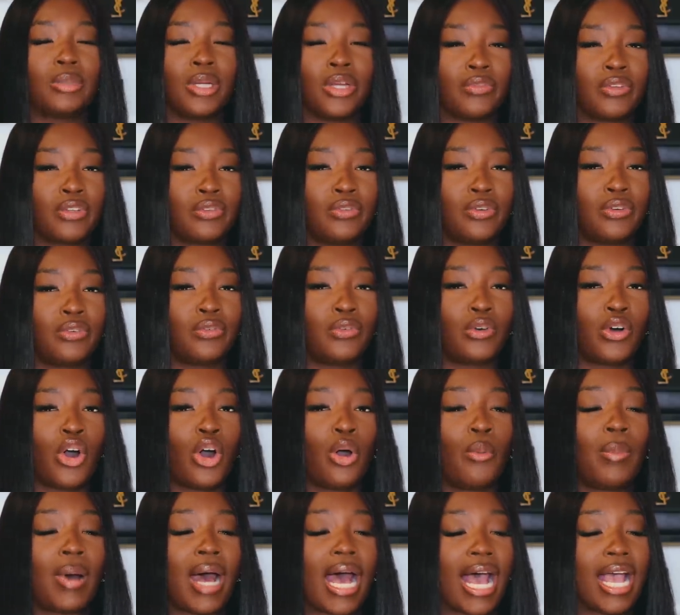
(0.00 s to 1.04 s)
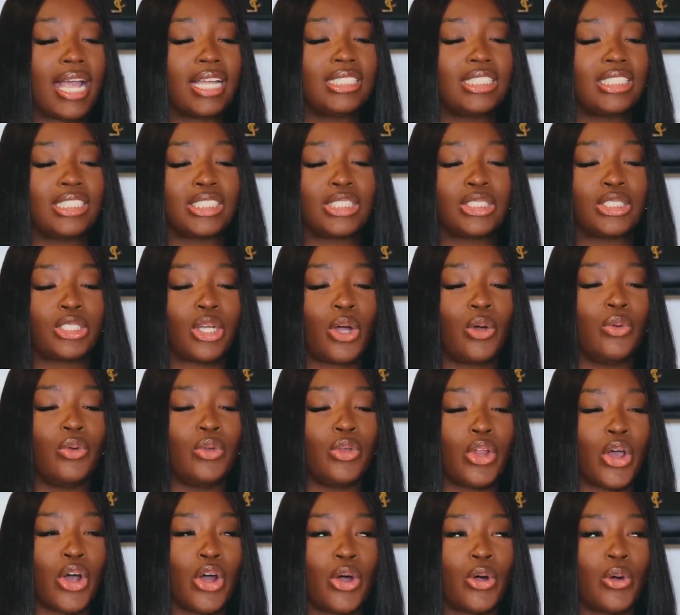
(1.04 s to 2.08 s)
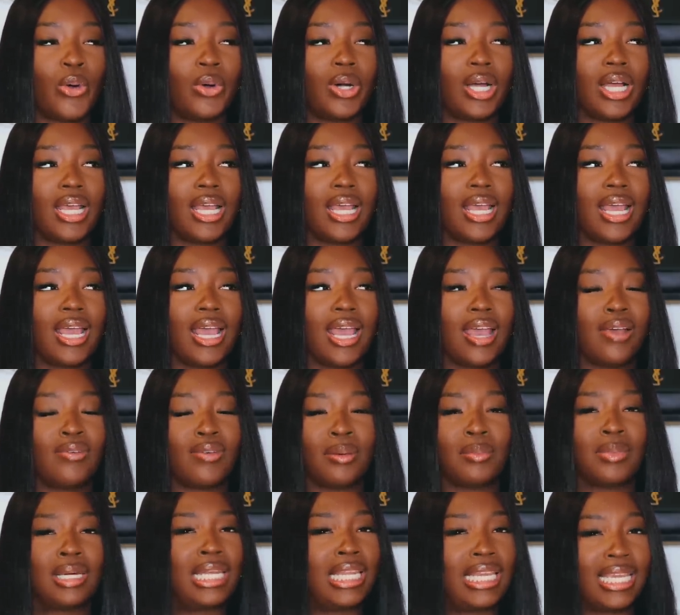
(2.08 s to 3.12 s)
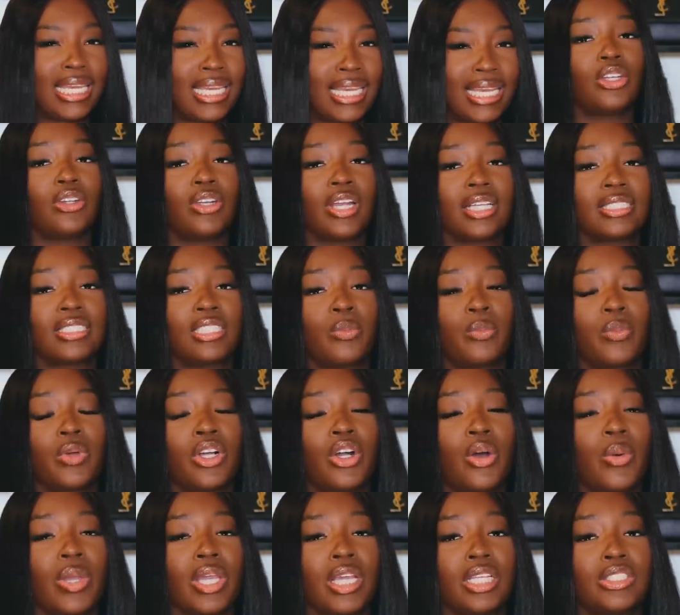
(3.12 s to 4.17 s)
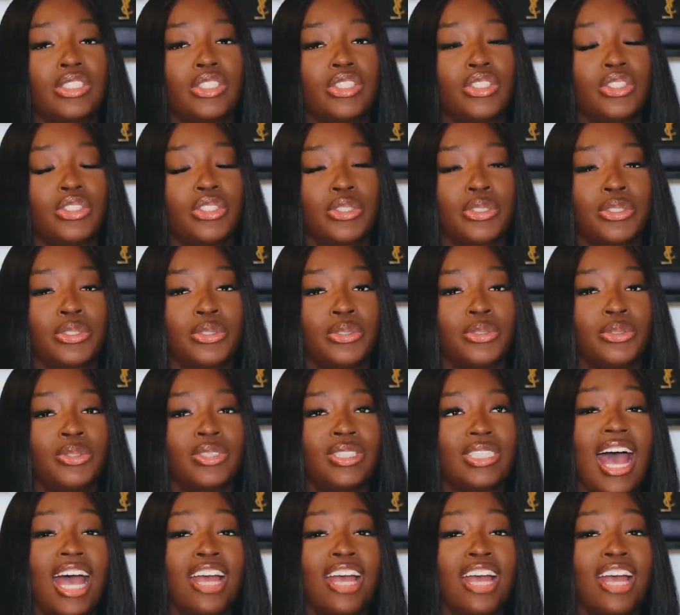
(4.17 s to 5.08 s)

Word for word: Perfect for fall, but I just don't know if I'm gonna get it. So next up, we're going into shoes.